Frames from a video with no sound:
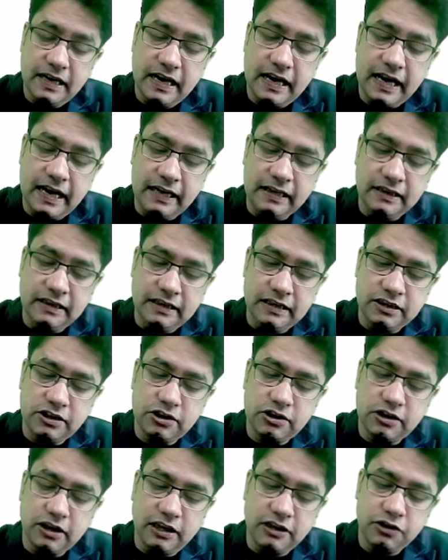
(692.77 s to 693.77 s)
and this
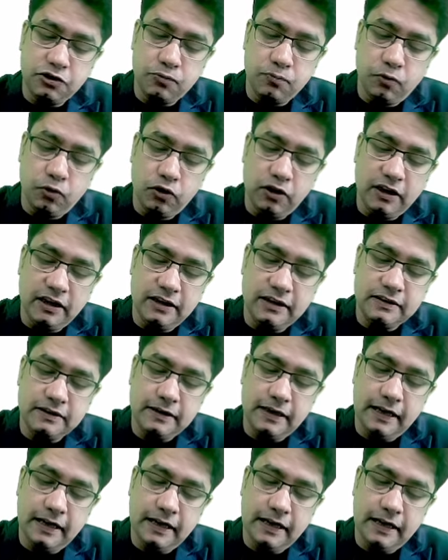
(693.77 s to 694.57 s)
transporter is